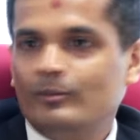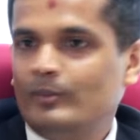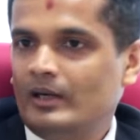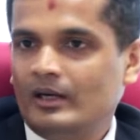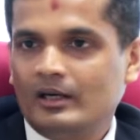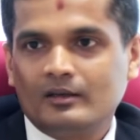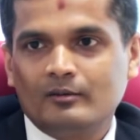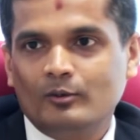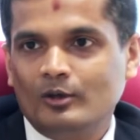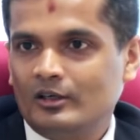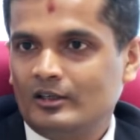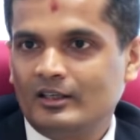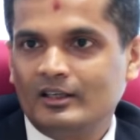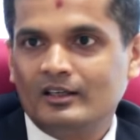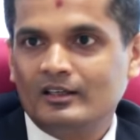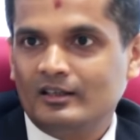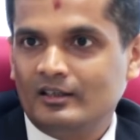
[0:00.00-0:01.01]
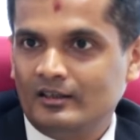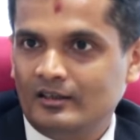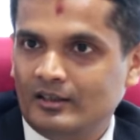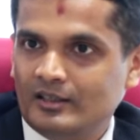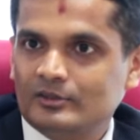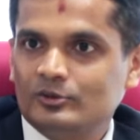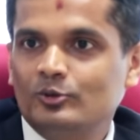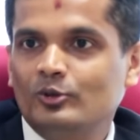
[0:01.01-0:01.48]
Park walking
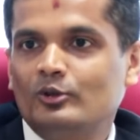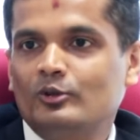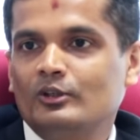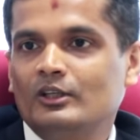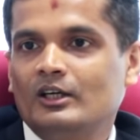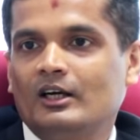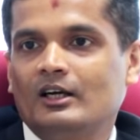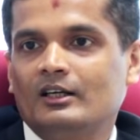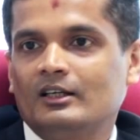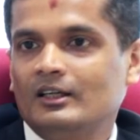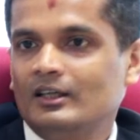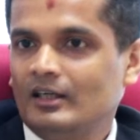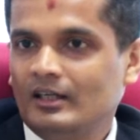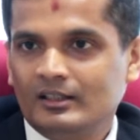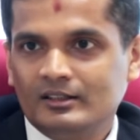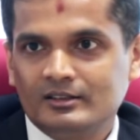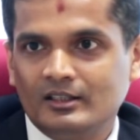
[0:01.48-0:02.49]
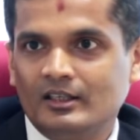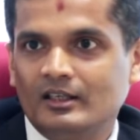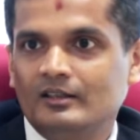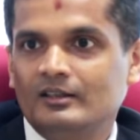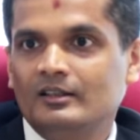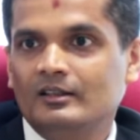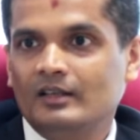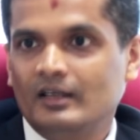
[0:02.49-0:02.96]
does good to the heart and lungs
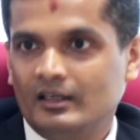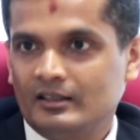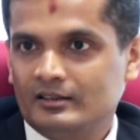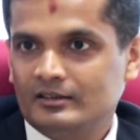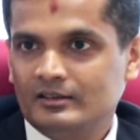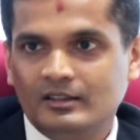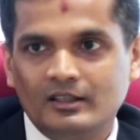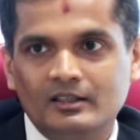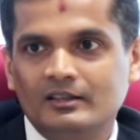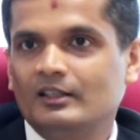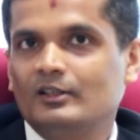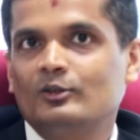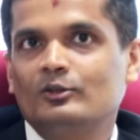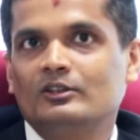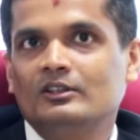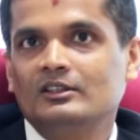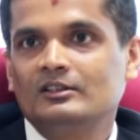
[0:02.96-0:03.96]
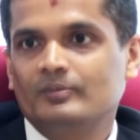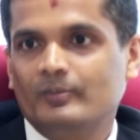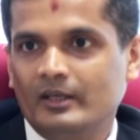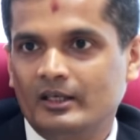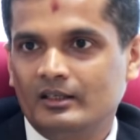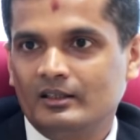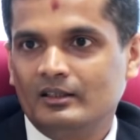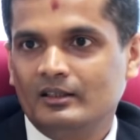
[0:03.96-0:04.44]
and the legs, nothing to the
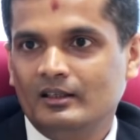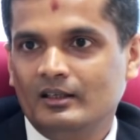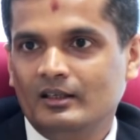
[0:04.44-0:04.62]
spine.